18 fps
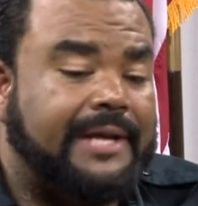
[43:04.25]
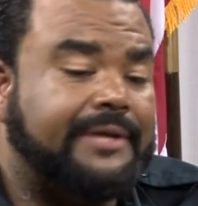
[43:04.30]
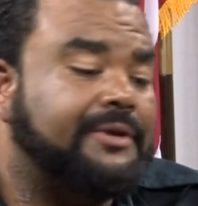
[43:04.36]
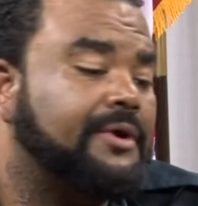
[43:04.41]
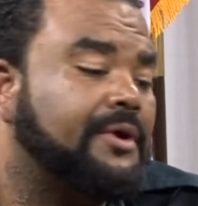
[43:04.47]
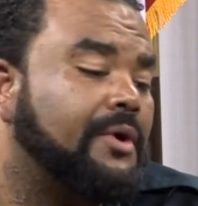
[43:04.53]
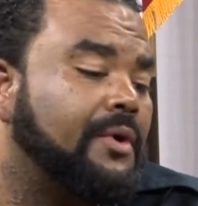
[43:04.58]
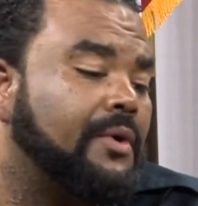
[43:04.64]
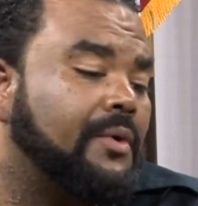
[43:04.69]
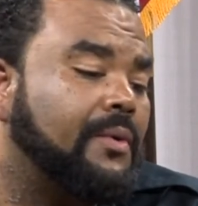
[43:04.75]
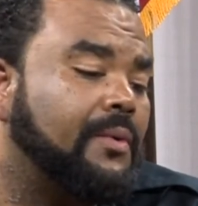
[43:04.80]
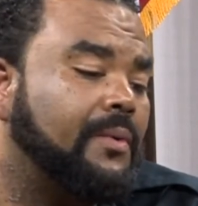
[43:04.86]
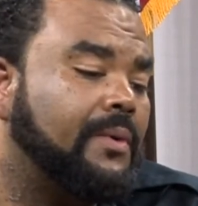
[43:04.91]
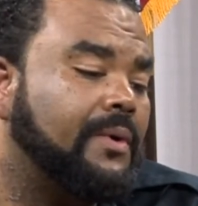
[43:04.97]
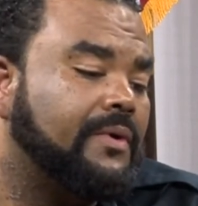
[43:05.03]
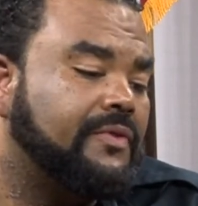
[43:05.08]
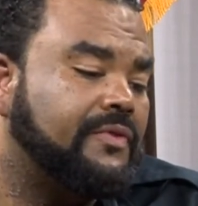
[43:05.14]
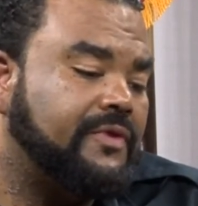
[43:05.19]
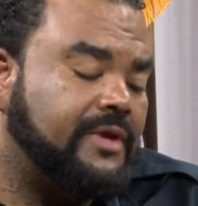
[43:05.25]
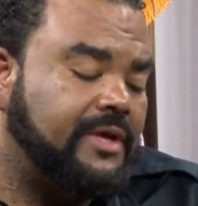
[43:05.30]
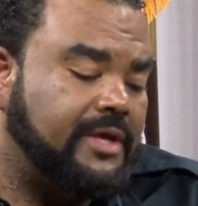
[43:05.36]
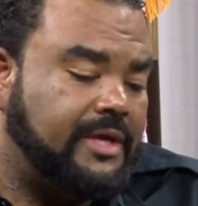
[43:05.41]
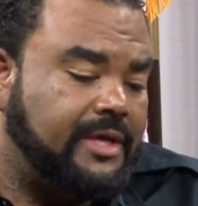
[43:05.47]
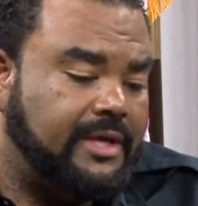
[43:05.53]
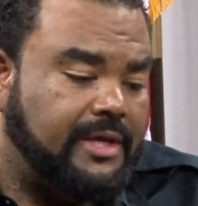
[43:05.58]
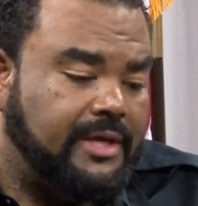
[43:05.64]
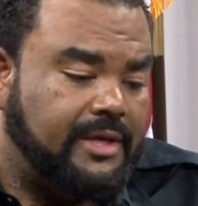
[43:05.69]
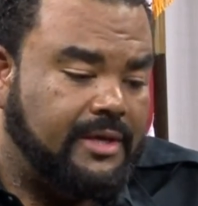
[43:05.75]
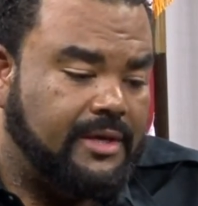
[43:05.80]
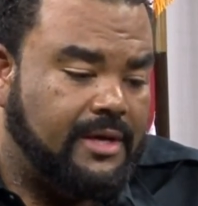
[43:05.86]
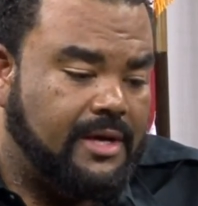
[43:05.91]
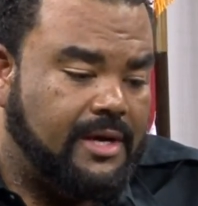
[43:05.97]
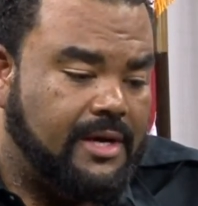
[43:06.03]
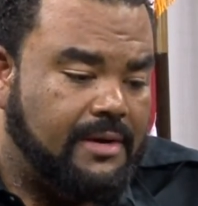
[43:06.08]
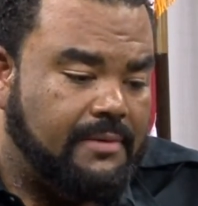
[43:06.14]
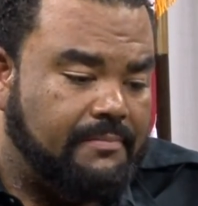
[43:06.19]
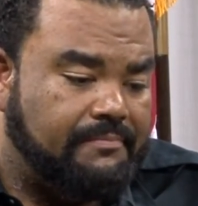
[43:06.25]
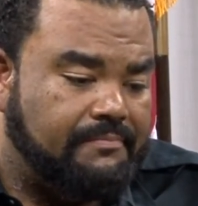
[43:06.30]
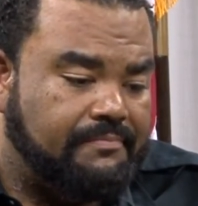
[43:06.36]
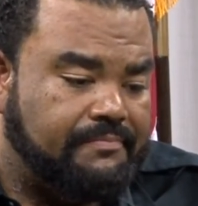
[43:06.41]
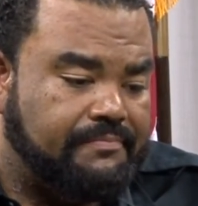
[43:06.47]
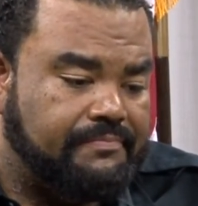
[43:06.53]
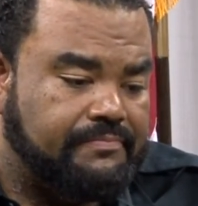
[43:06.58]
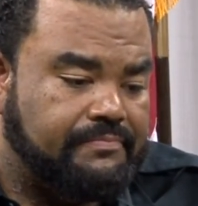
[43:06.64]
know the Anne